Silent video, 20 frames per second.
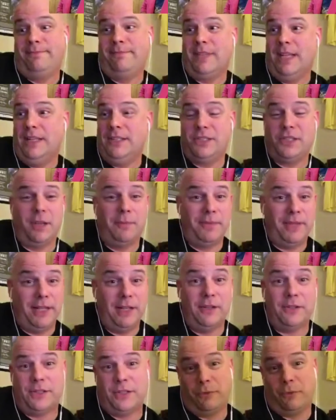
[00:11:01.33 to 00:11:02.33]
something
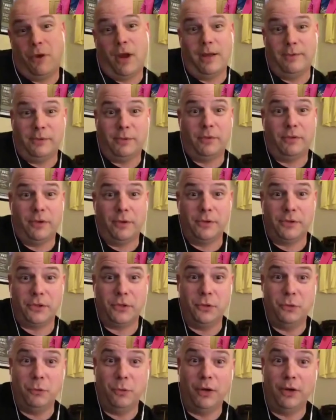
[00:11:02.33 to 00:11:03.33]
else that rhymes with those
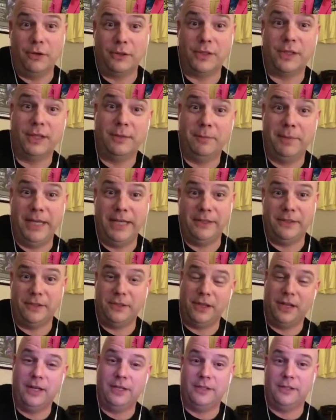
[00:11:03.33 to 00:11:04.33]
two words that means
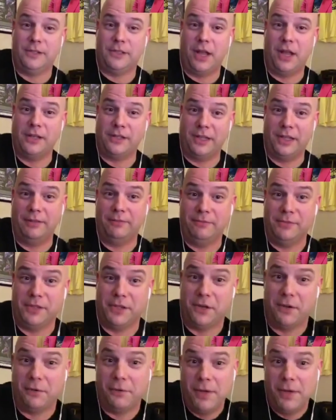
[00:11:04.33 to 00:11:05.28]
disgusting. So,